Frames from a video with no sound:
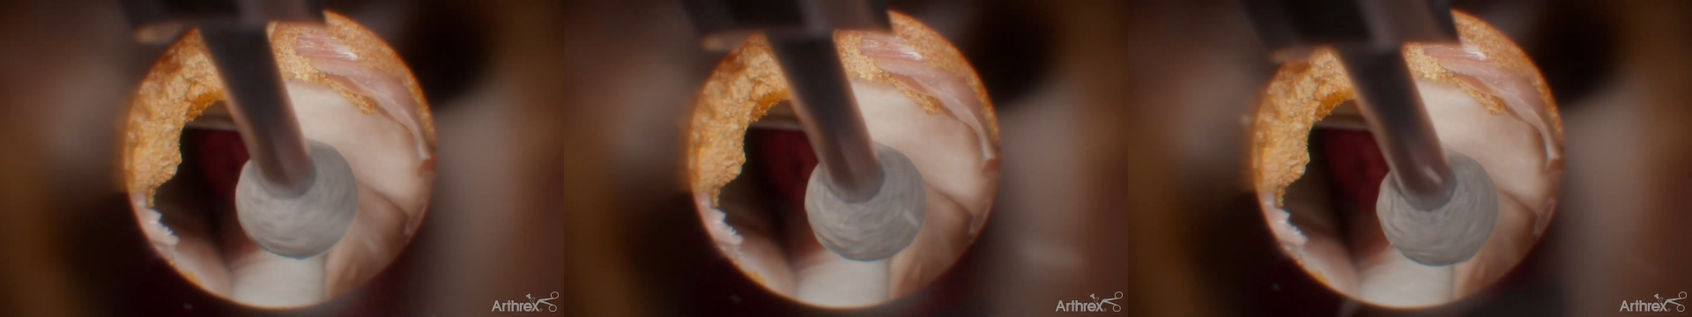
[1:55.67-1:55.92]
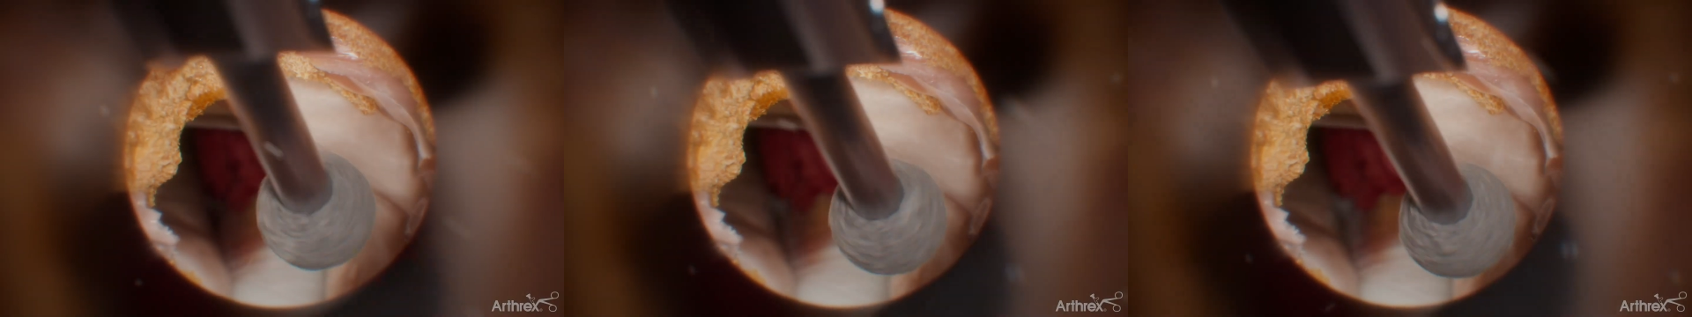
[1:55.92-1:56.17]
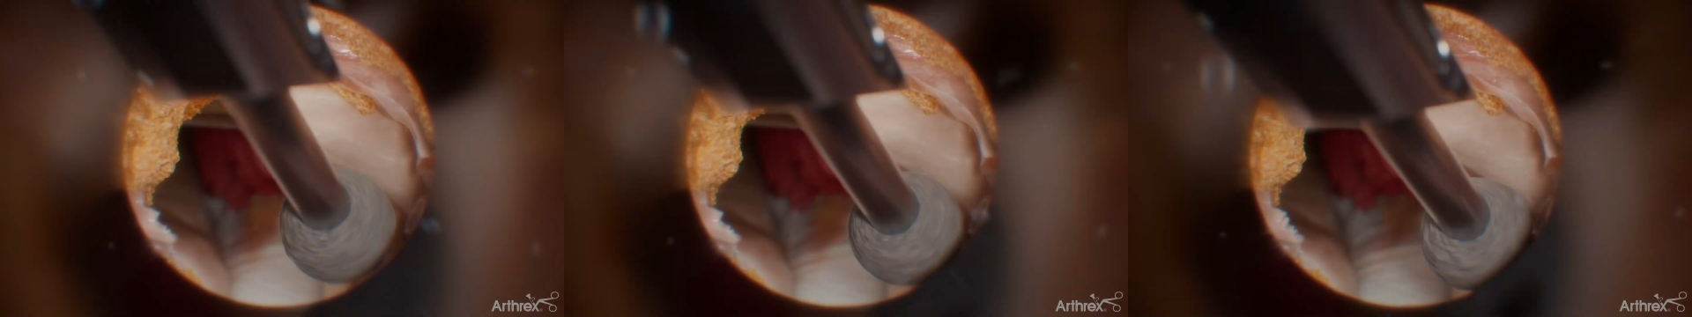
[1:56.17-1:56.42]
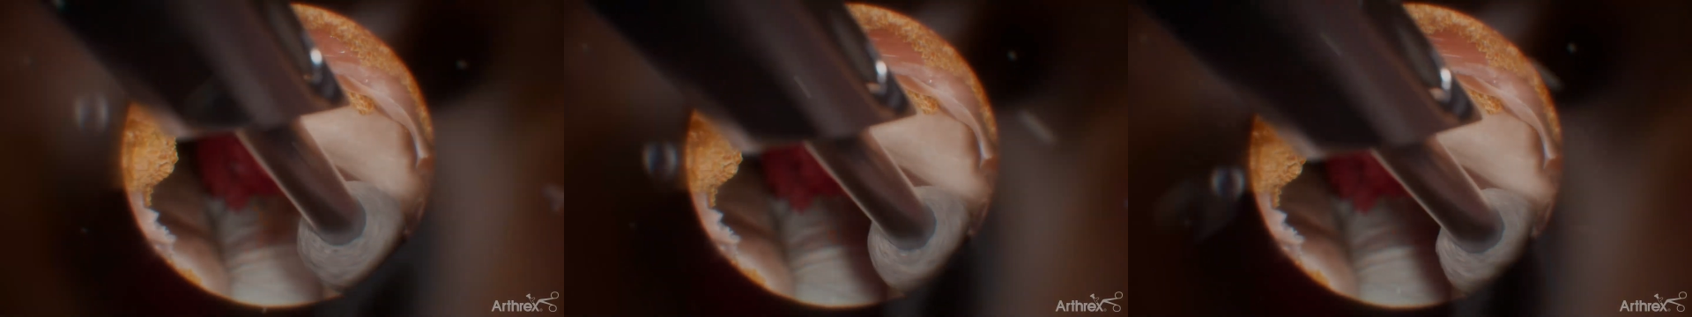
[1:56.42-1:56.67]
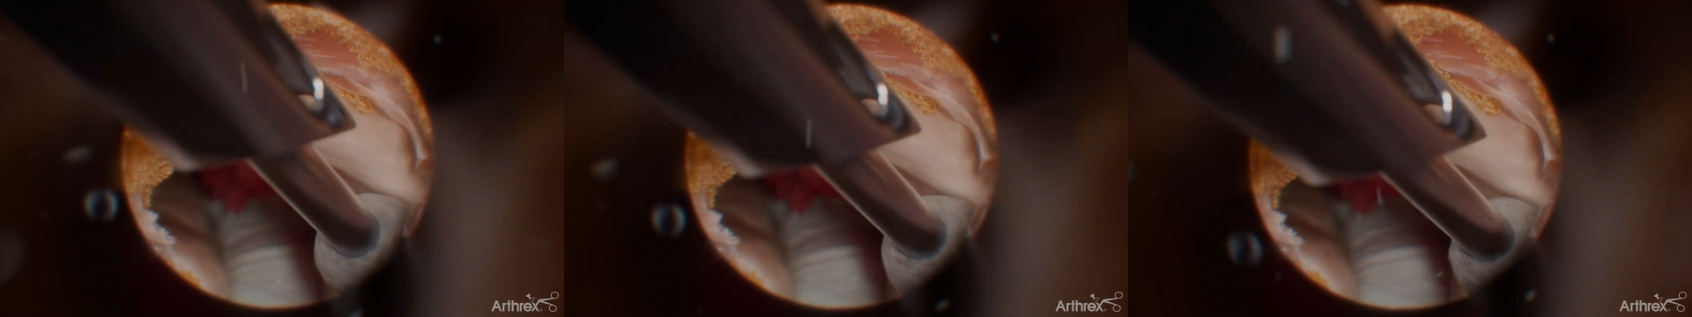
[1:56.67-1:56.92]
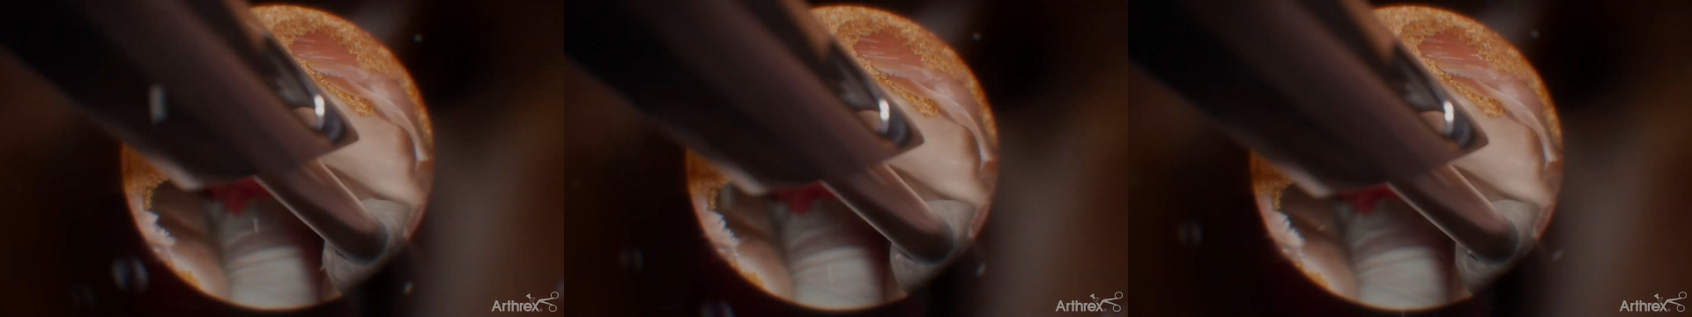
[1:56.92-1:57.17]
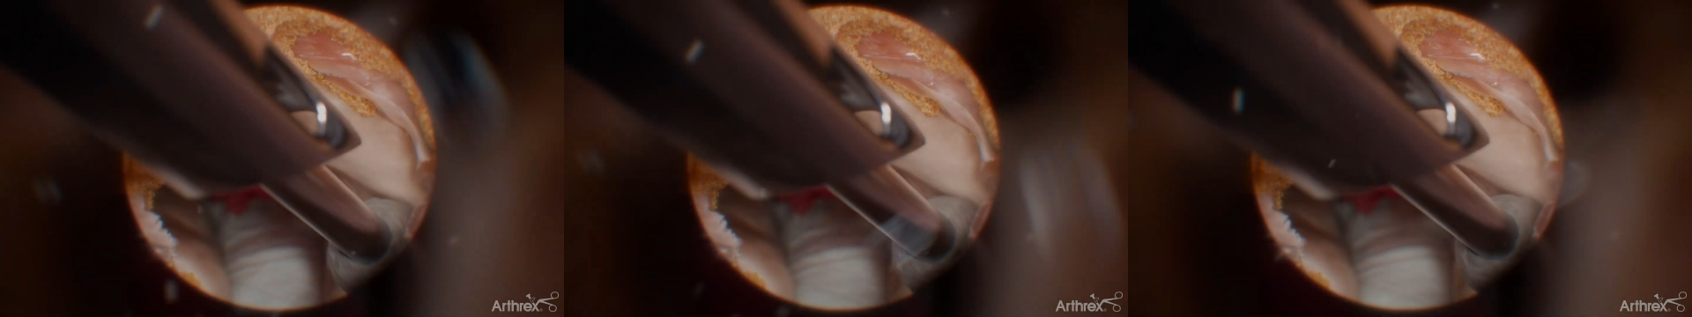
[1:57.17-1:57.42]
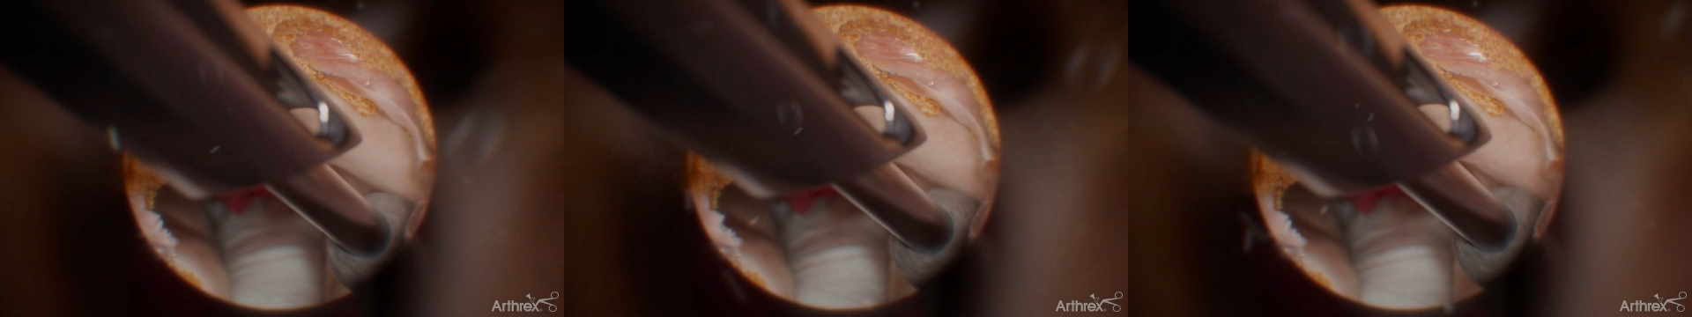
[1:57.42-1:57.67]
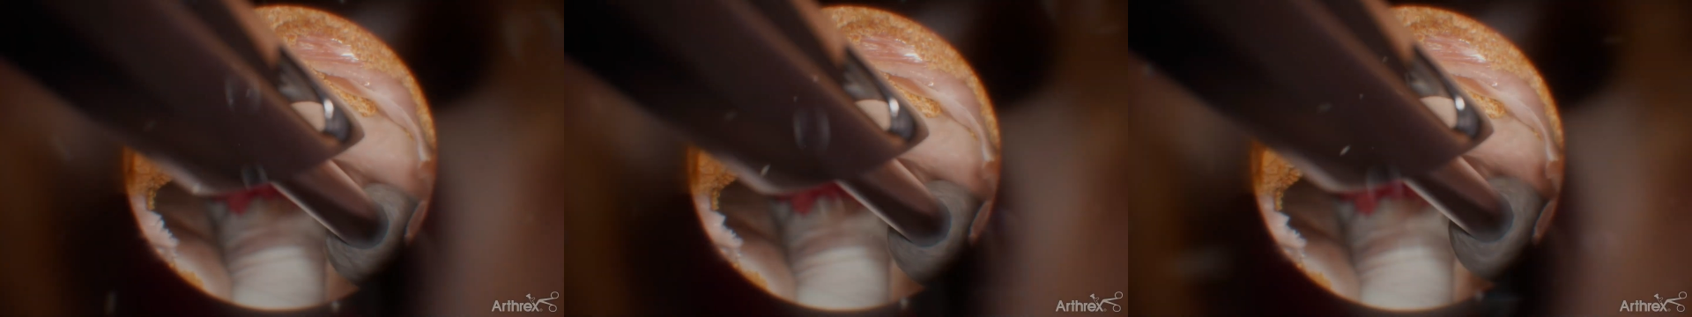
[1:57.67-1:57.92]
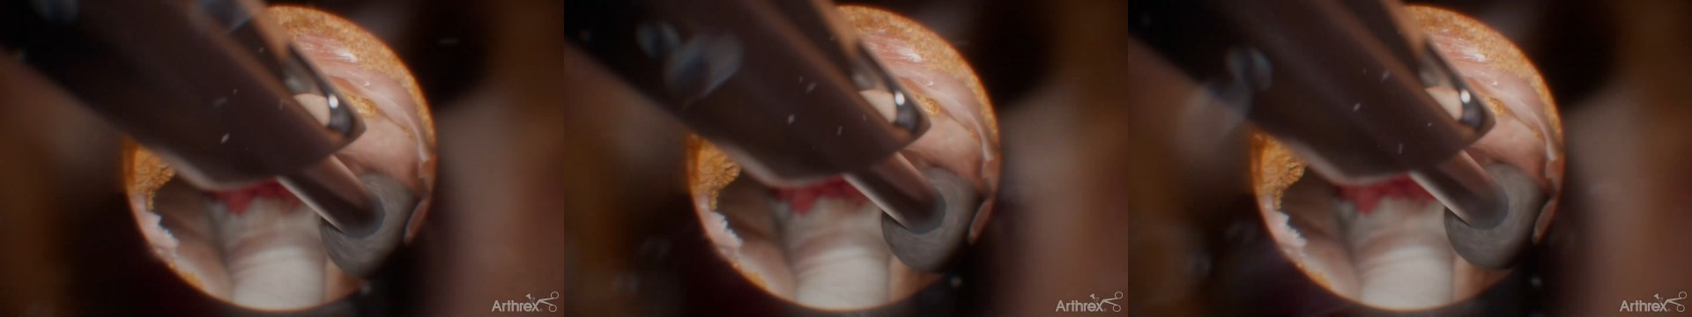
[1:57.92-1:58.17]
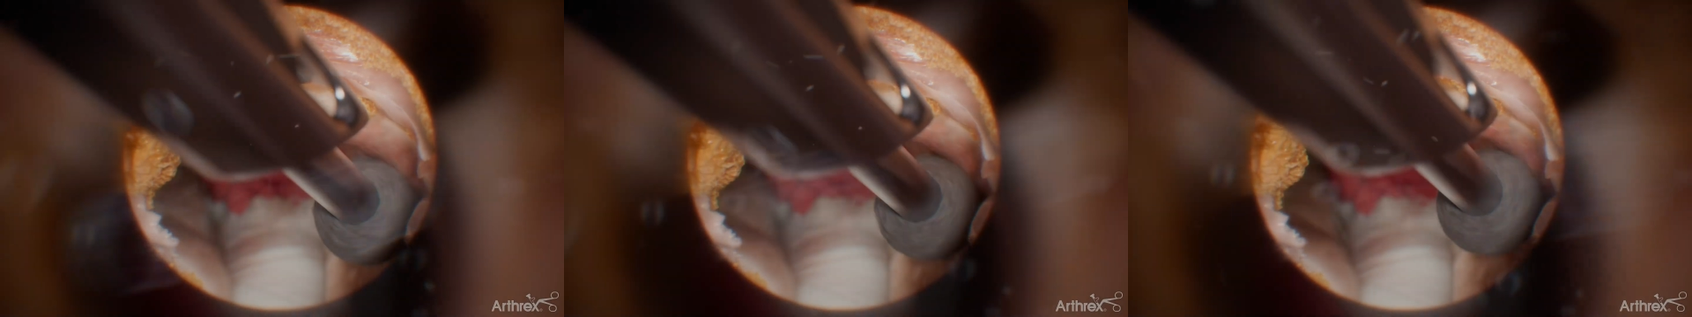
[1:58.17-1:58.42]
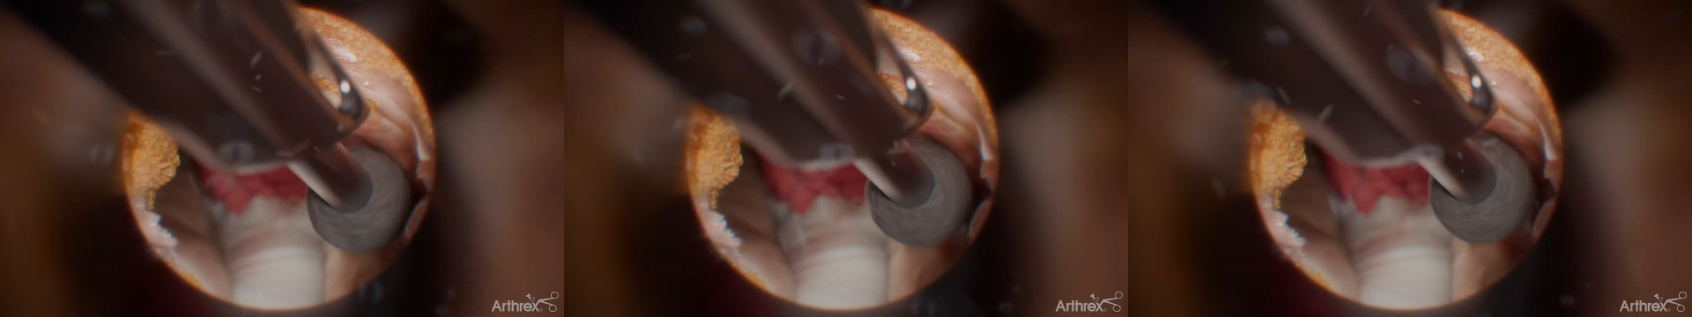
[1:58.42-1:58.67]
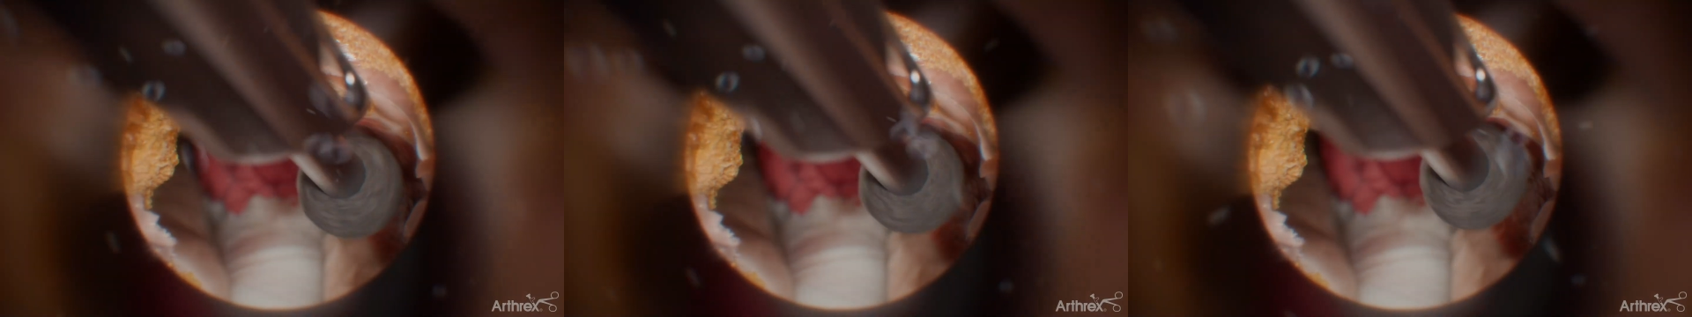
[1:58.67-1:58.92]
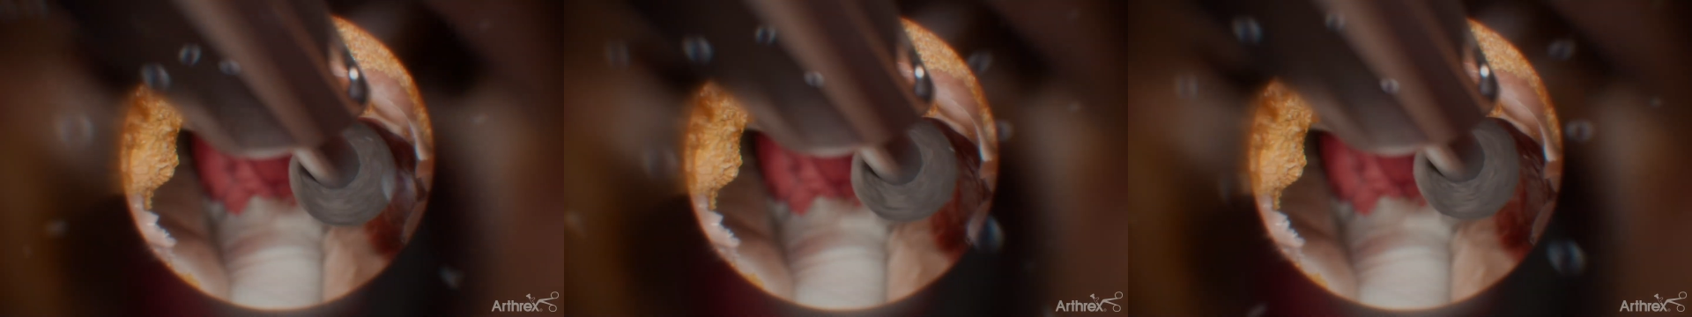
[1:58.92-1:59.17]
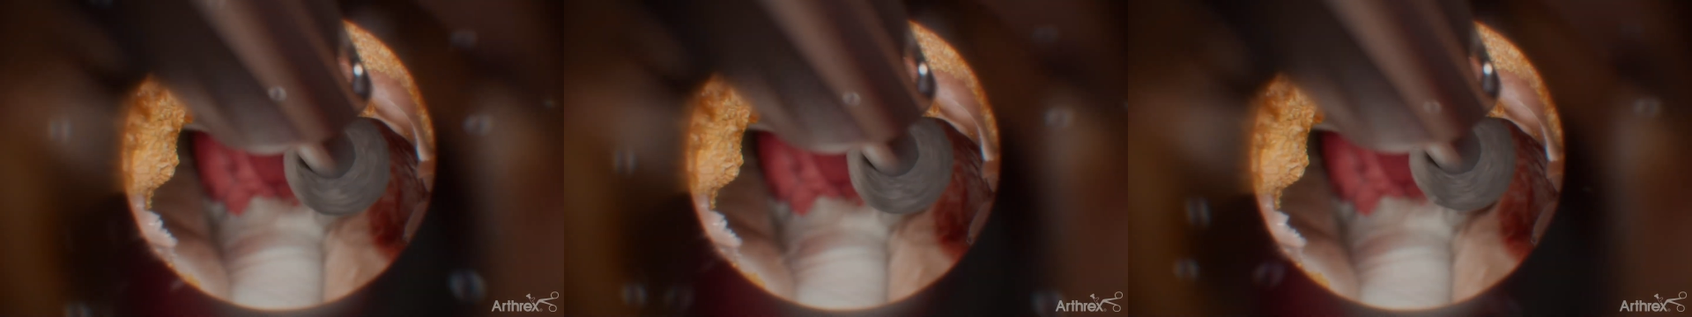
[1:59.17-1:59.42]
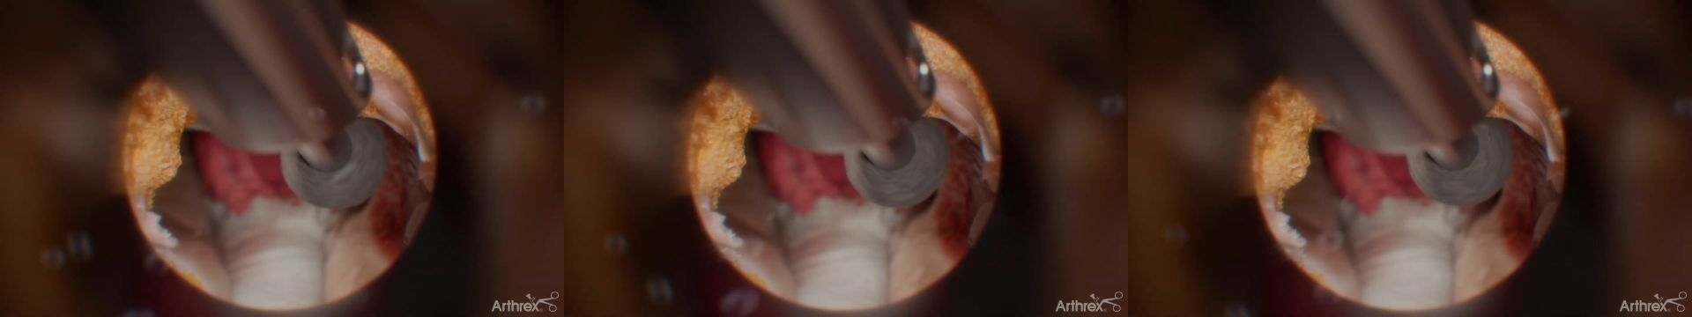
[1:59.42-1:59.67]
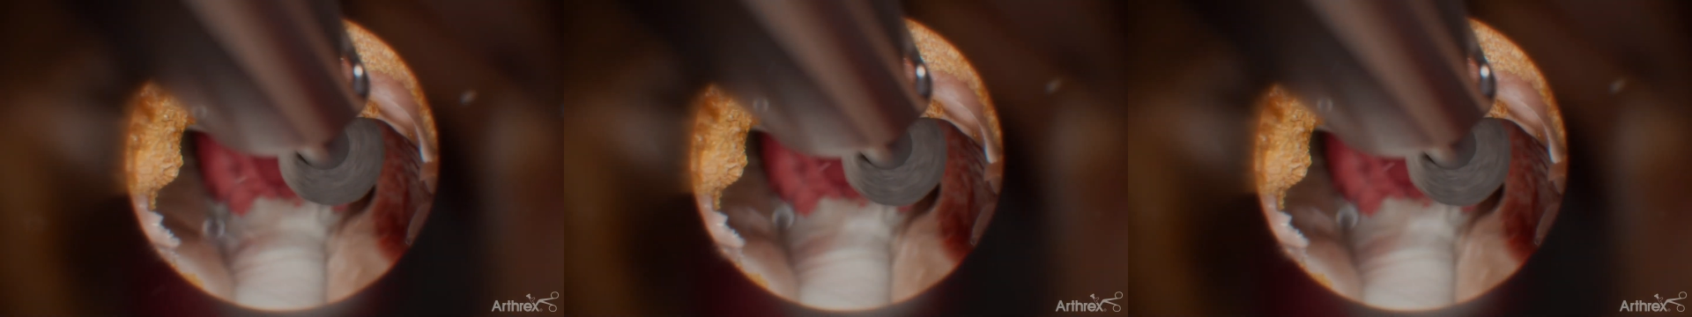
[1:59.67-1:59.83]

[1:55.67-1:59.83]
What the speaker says: [unreadable: no face in view]